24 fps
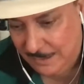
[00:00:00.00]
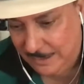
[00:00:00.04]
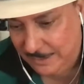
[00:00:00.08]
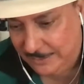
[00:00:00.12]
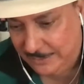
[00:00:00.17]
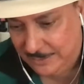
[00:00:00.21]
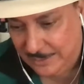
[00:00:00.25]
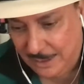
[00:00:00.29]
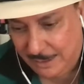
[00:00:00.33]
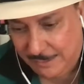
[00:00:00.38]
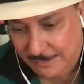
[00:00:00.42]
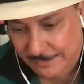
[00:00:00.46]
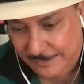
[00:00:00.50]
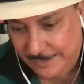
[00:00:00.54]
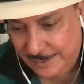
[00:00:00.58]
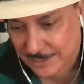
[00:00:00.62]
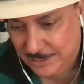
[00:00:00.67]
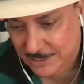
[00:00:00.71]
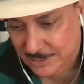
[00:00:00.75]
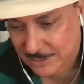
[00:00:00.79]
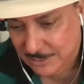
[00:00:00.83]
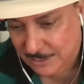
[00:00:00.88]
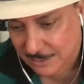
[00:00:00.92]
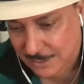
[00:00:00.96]

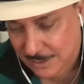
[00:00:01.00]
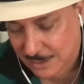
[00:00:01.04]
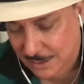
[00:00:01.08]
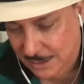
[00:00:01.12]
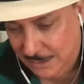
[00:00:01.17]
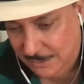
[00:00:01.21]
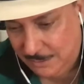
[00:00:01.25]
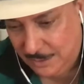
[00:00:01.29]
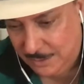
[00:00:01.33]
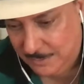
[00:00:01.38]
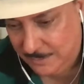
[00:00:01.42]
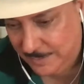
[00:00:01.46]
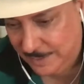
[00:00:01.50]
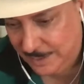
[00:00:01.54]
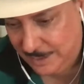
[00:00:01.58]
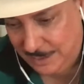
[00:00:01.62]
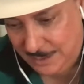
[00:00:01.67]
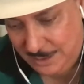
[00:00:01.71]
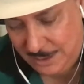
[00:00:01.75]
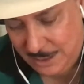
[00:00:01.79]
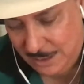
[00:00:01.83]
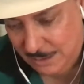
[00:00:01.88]
selfish, or it would be,